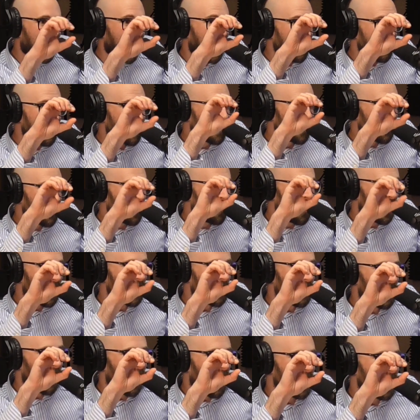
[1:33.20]
A tenth of a
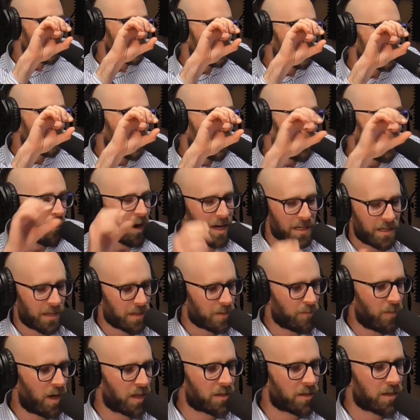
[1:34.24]
pint glass
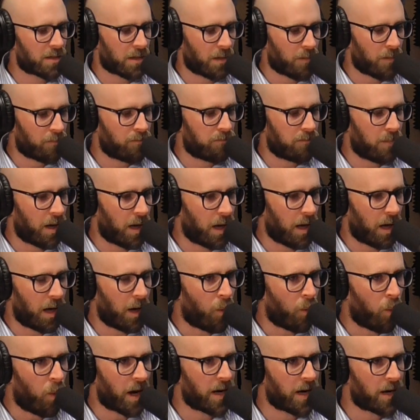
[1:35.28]
weighs as much as
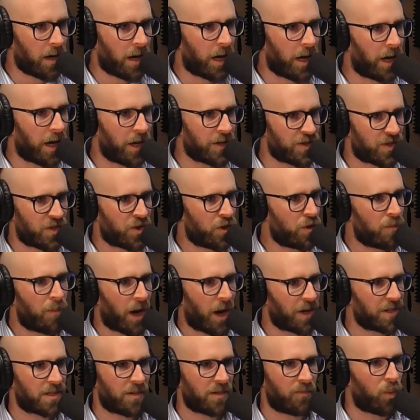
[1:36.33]
as
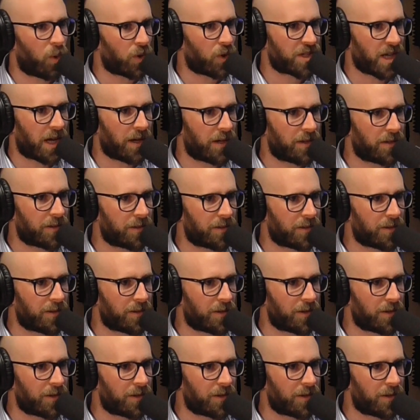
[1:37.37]
2 pints of water.